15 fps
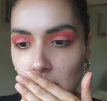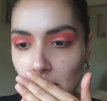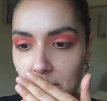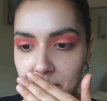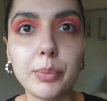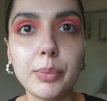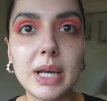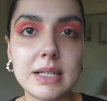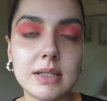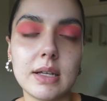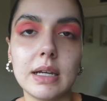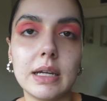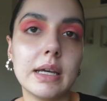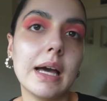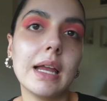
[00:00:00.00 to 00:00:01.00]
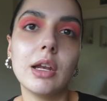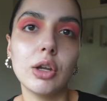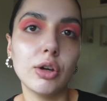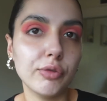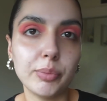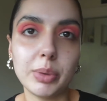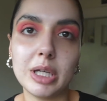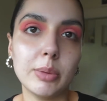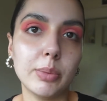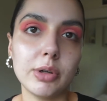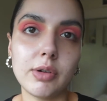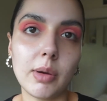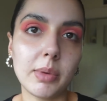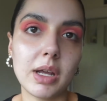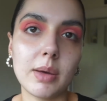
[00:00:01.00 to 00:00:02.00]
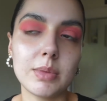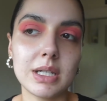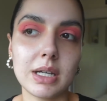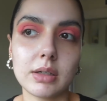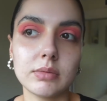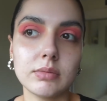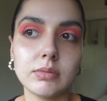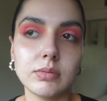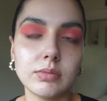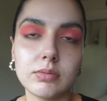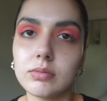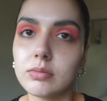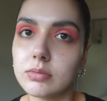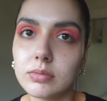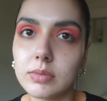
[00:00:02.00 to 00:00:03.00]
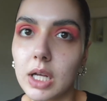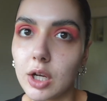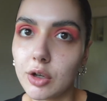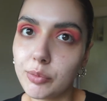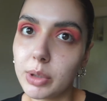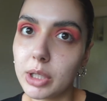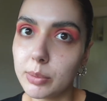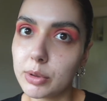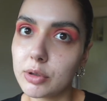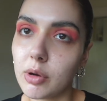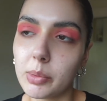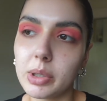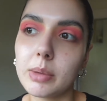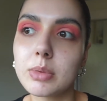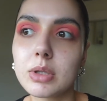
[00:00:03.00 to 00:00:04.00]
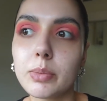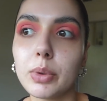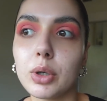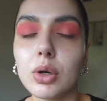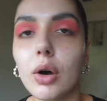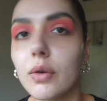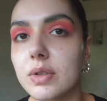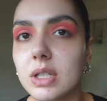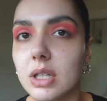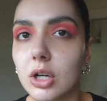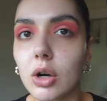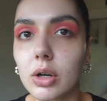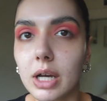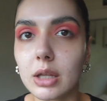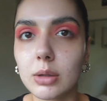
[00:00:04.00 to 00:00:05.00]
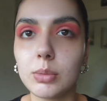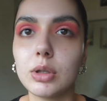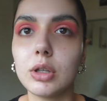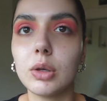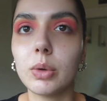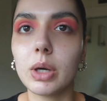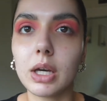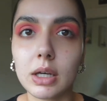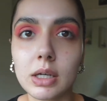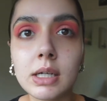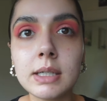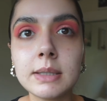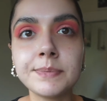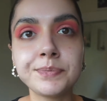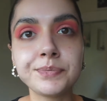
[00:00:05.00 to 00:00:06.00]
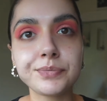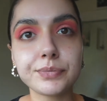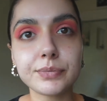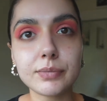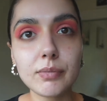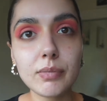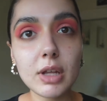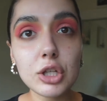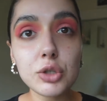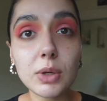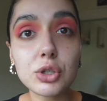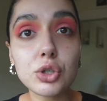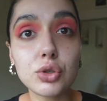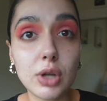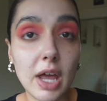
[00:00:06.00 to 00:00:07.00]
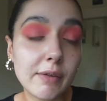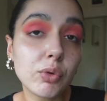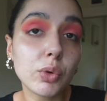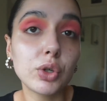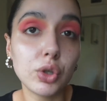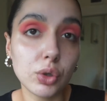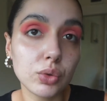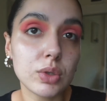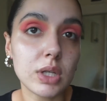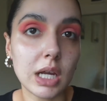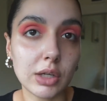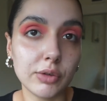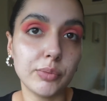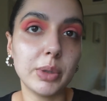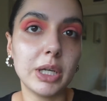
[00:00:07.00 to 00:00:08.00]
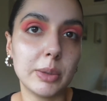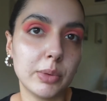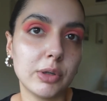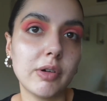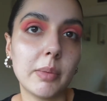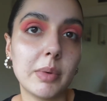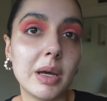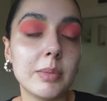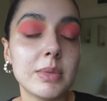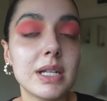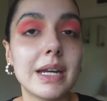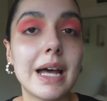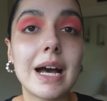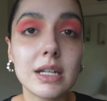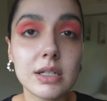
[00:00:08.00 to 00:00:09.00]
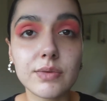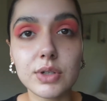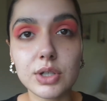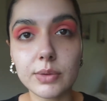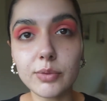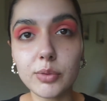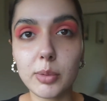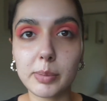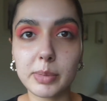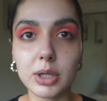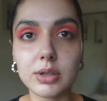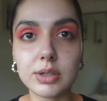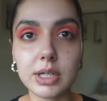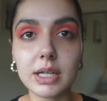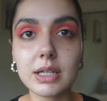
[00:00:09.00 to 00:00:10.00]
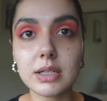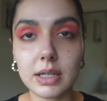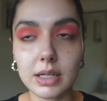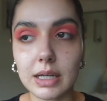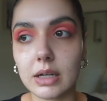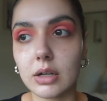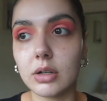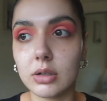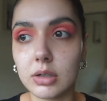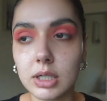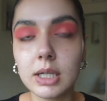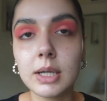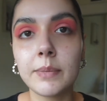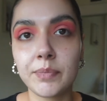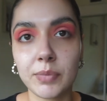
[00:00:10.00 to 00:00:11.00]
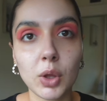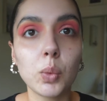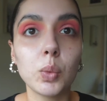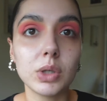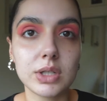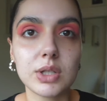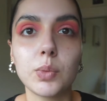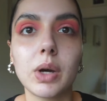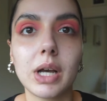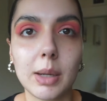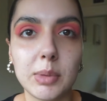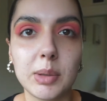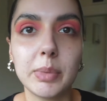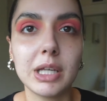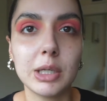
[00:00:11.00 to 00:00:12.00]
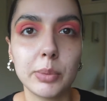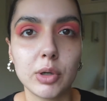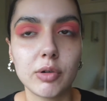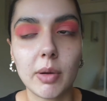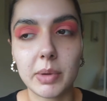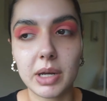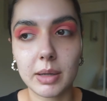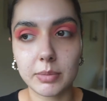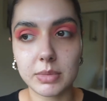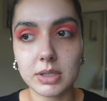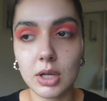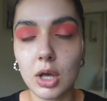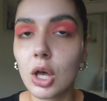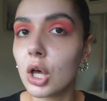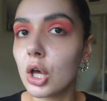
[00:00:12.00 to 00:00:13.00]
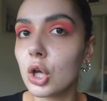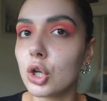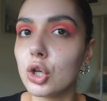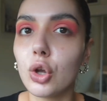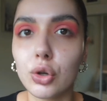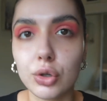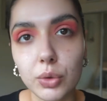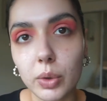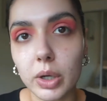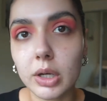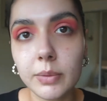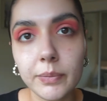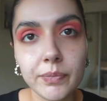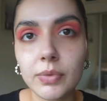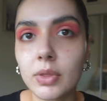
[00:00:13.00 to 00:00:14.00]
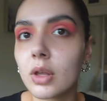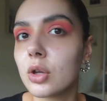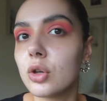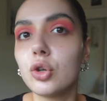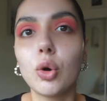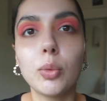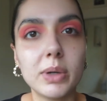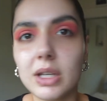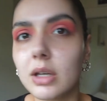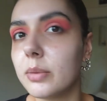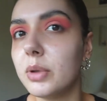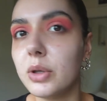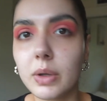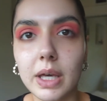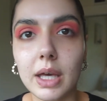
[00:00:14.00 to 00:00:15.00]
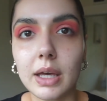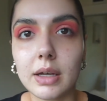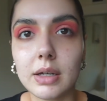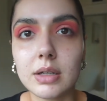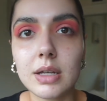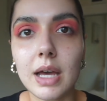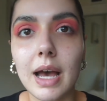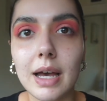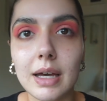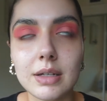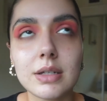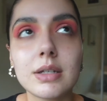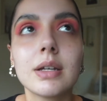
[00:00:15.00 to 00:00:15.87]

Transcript: Basically, I love peanut butter M&Ms. Like, I love peanut butter M&Ms, but obviously you can't get them in the UK. So everyone knows I love peanut butter M&Ms, and I asked for some for my birthday. I said like, oh, will someone get me peanut butter M&Ms? Not knowing, nobody communicated, and